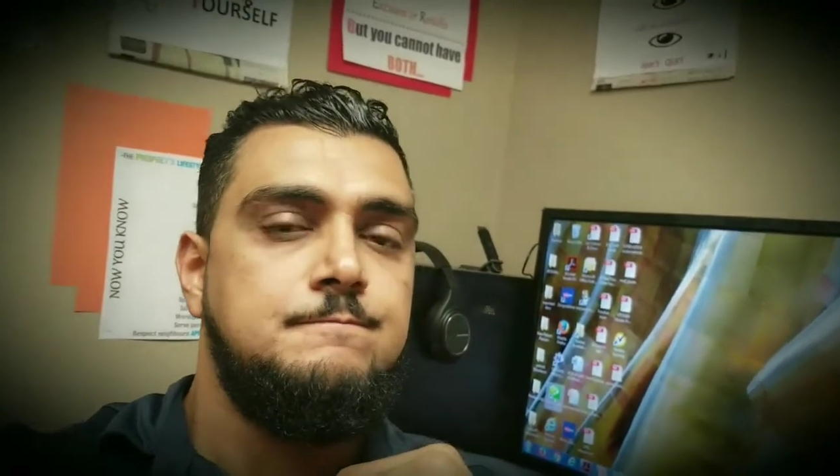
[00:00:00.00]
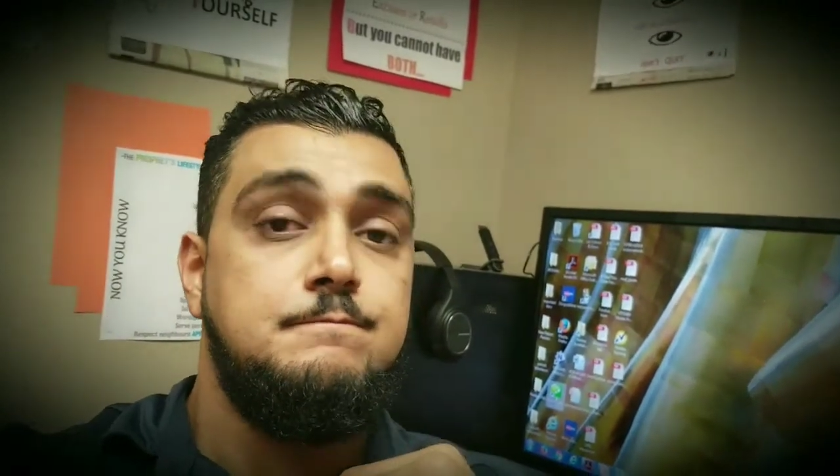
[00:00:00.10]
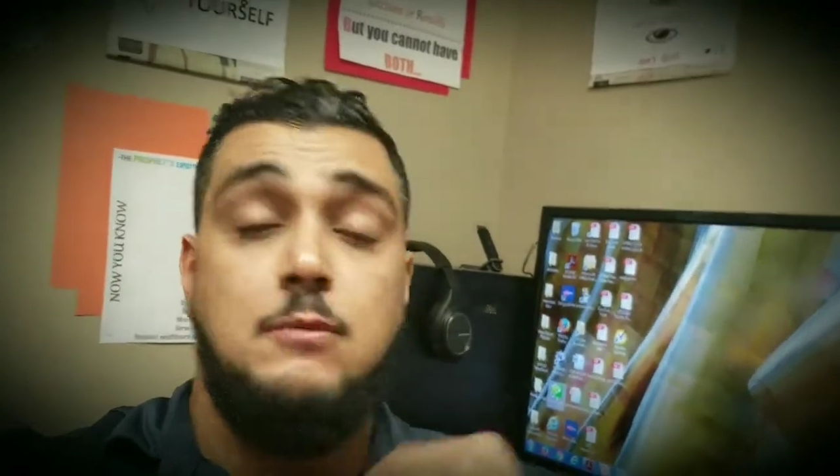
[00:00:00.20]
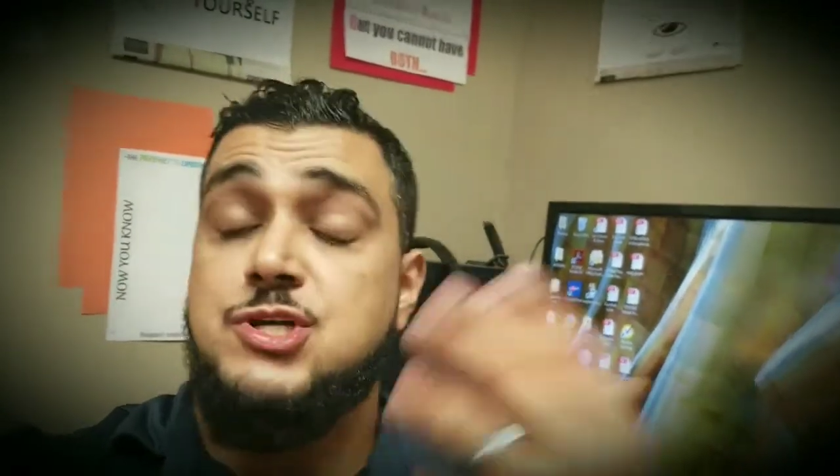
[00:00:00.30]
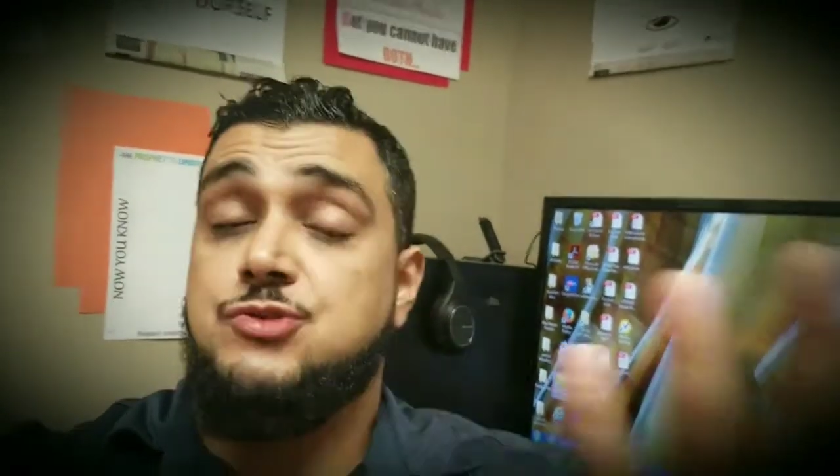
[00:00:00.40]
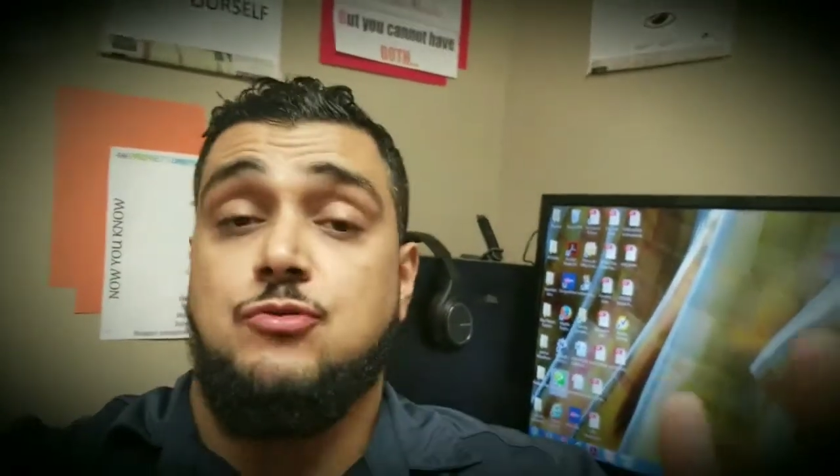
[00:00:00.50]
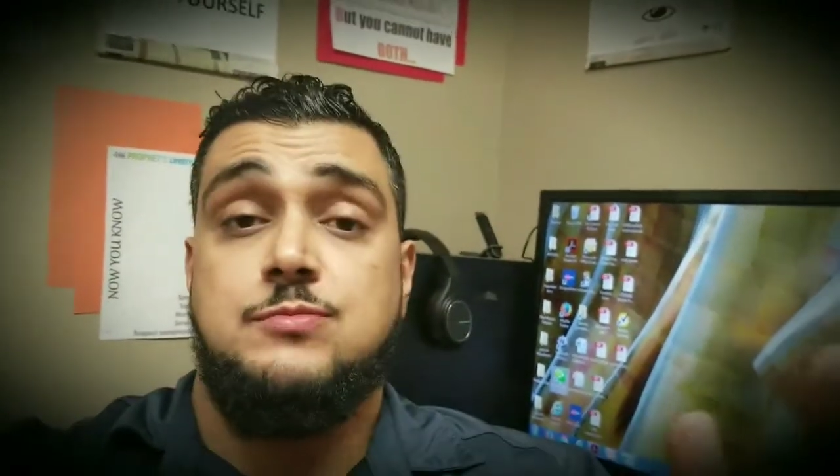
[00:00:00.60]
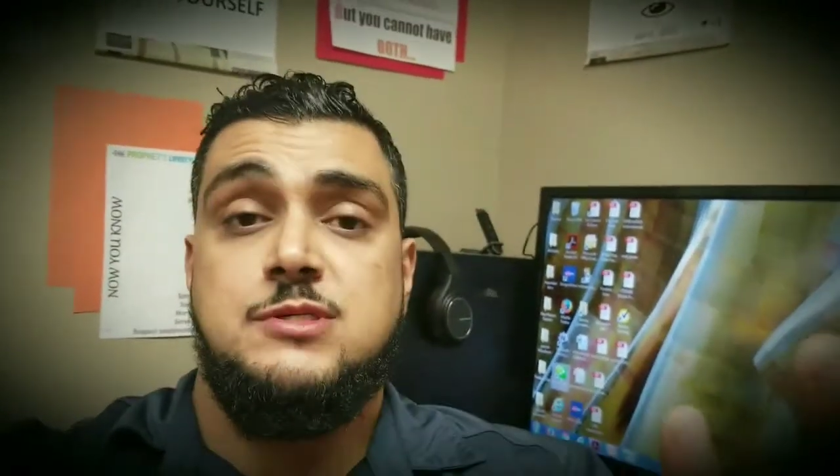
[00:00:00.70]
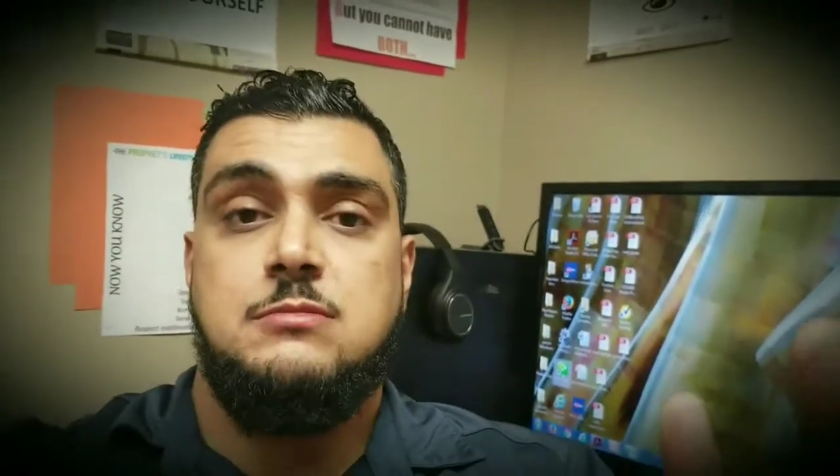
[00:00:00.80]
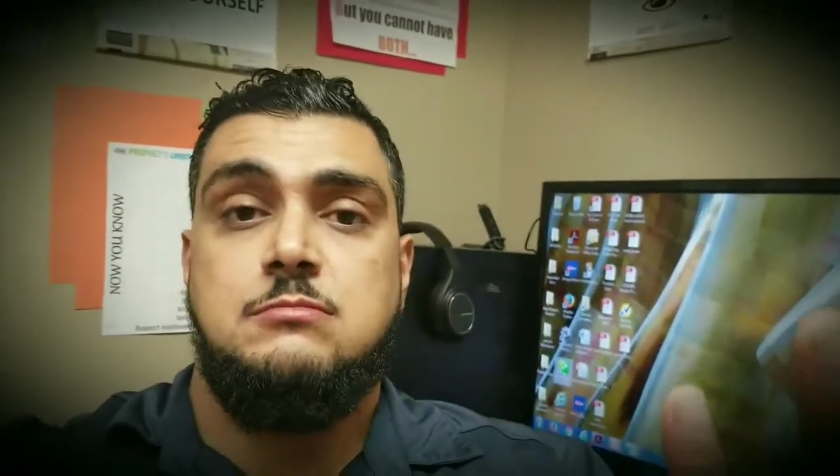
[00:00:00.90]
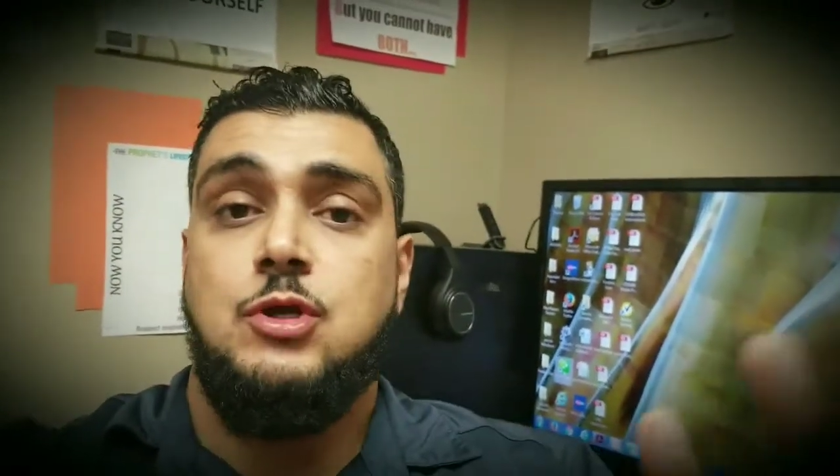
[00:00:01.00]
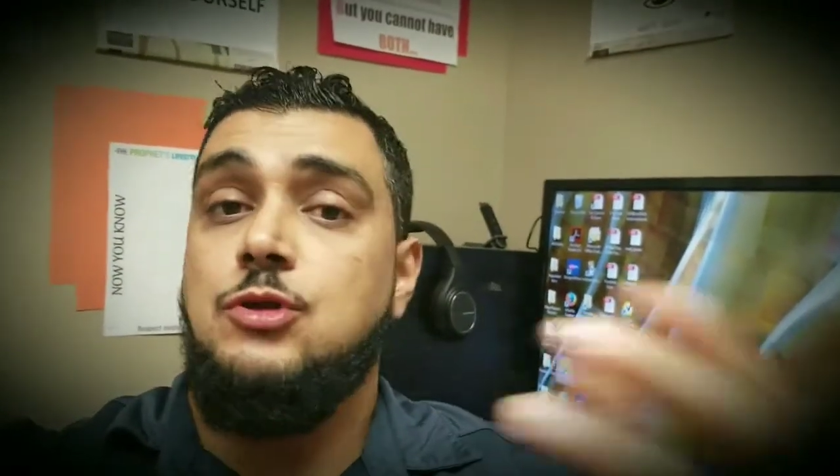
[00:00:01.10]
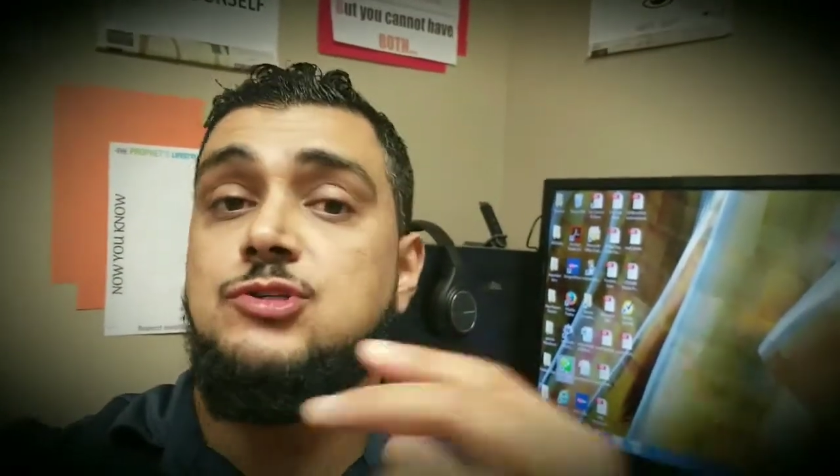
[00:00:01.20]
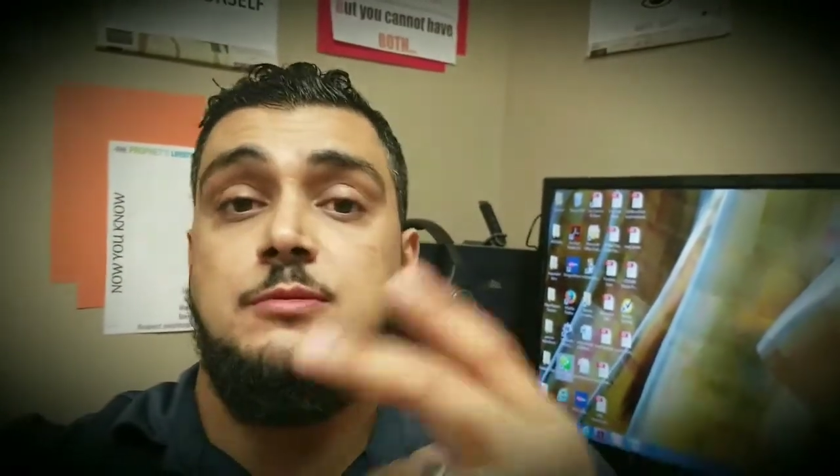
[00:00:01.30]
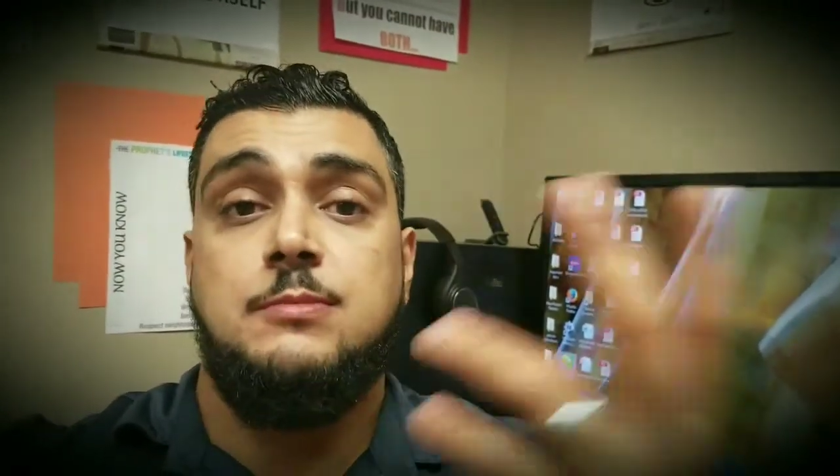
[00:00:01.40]
mushrooms. You can
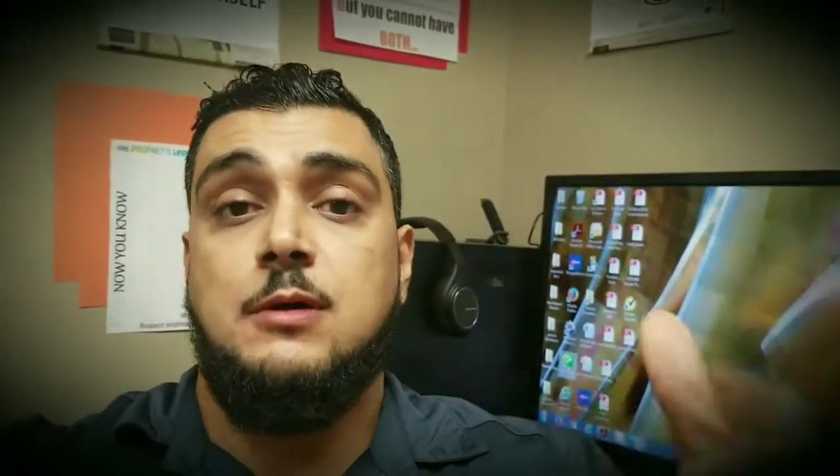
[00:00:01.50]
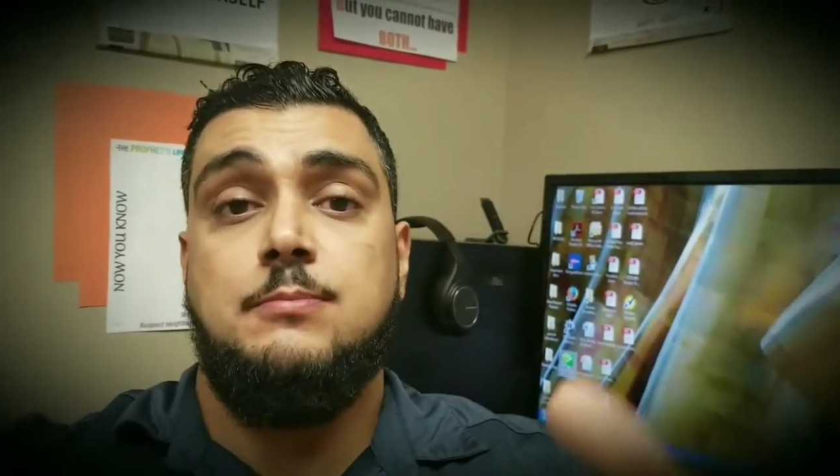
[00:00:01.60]
use a